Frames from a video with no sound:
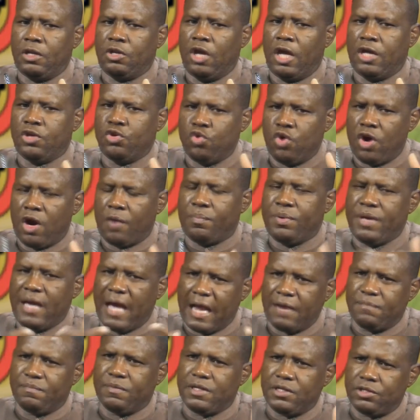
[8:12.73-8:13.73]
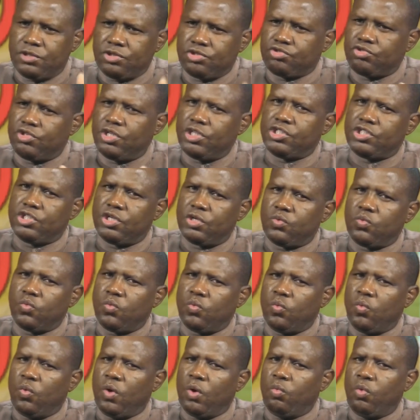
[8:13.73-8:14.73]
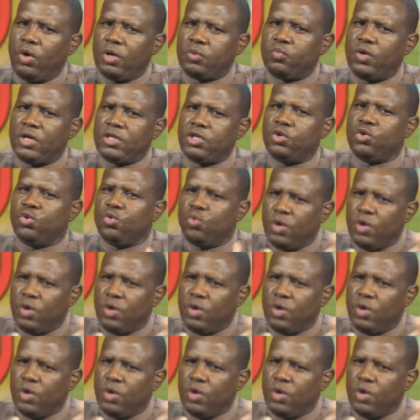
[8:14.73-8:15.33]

URP administration? What do you